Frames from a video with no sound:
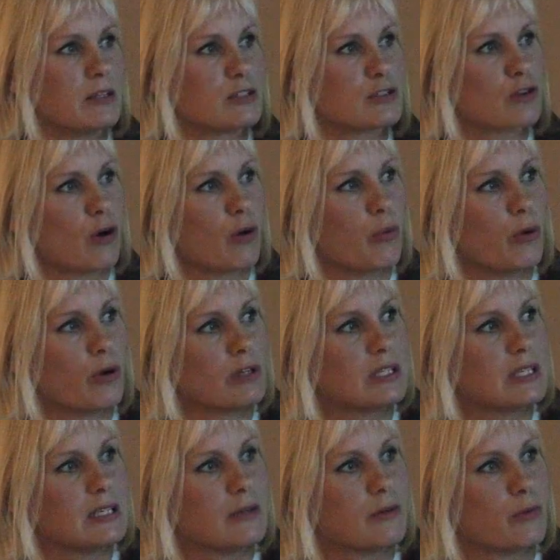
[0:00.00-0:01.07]
So
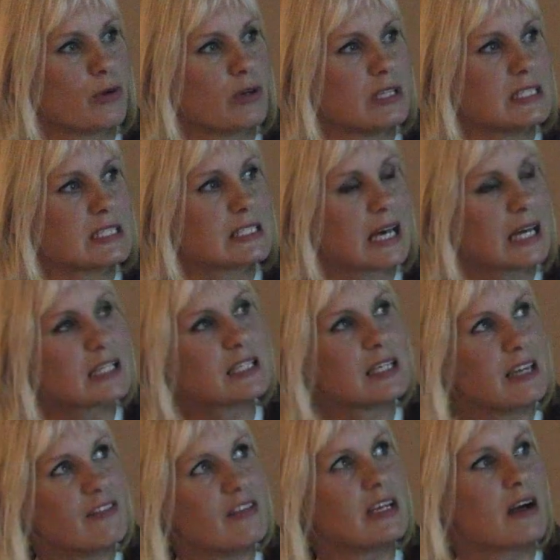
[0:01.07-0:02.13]
what is that
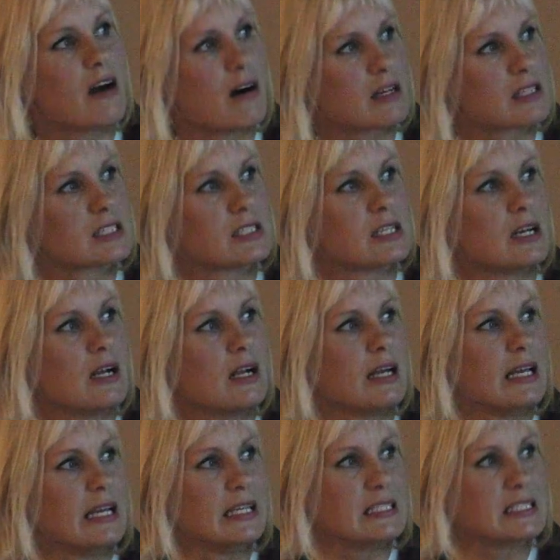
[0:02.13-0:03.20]
giving us?
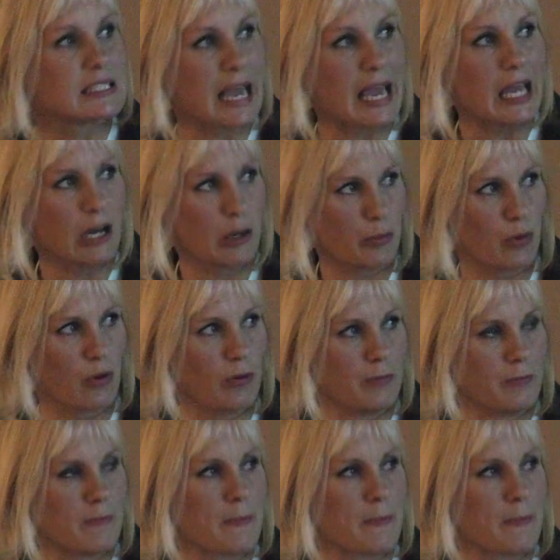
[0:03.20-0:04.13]
It is scalable.